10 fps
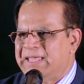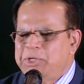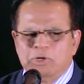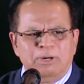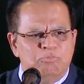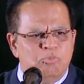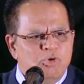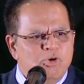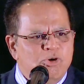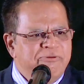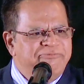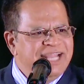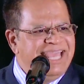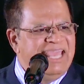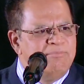You are moved
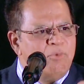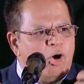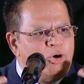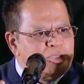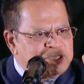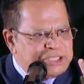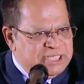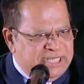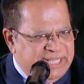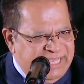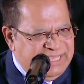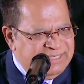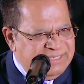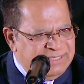emotionally